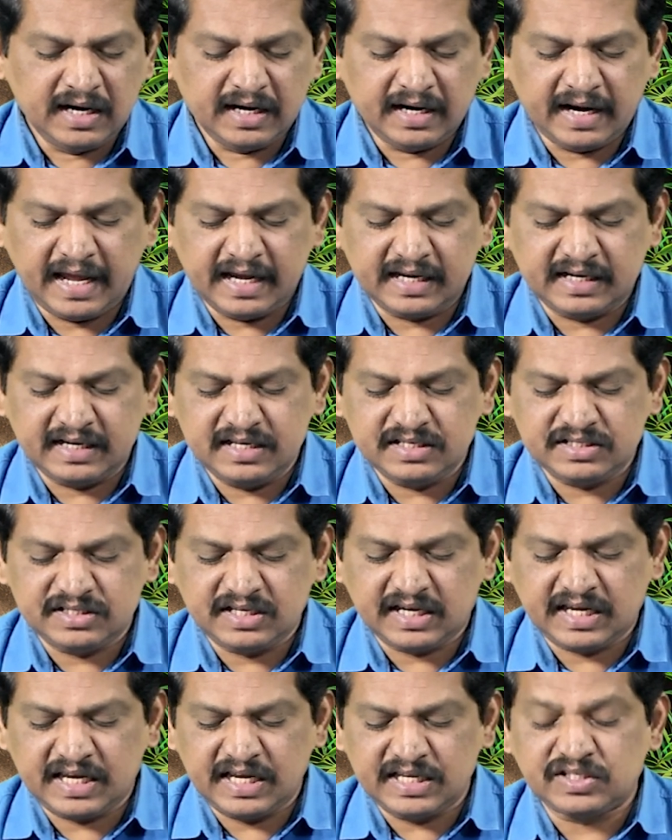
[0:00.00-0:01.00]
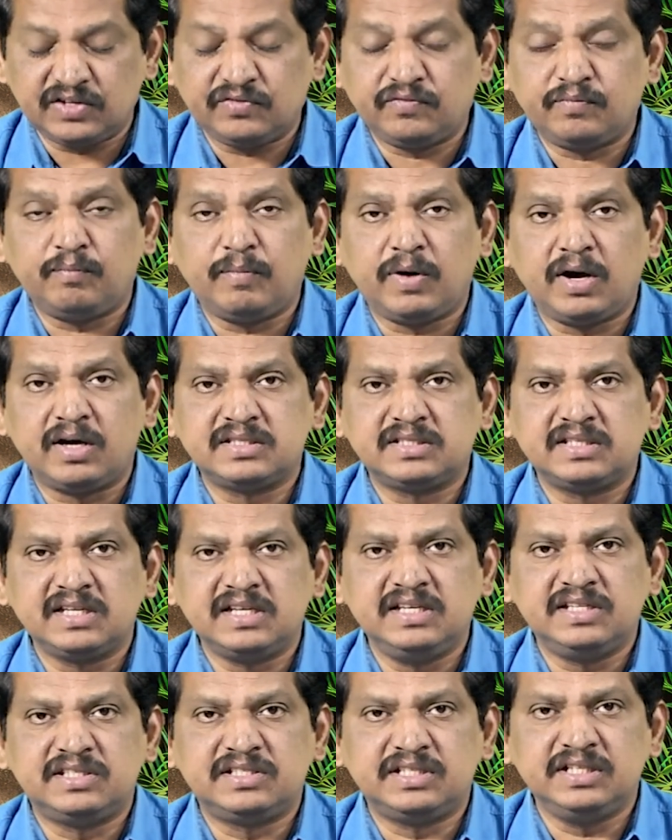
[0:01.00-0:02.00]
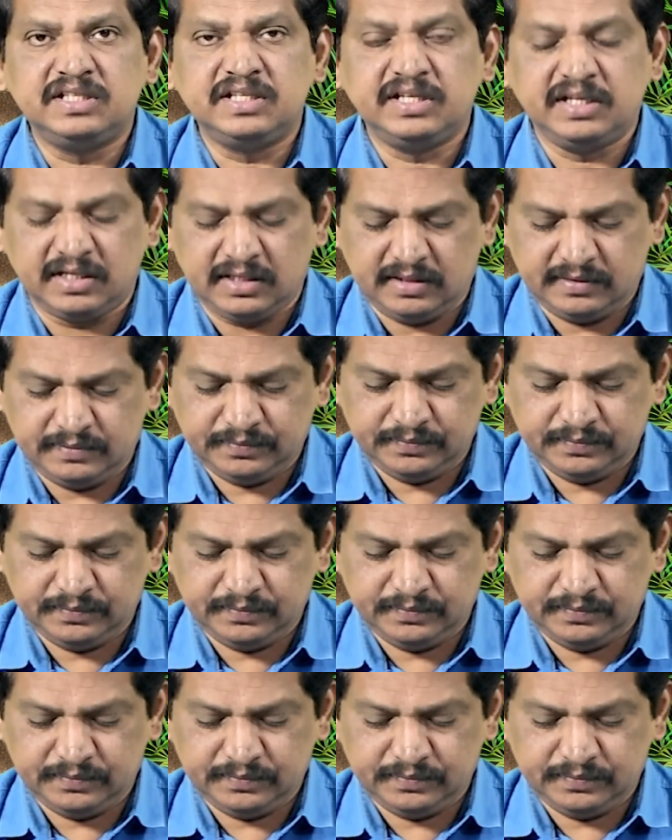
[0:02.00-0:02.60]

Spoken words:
diagnosed a case of mass hysteria.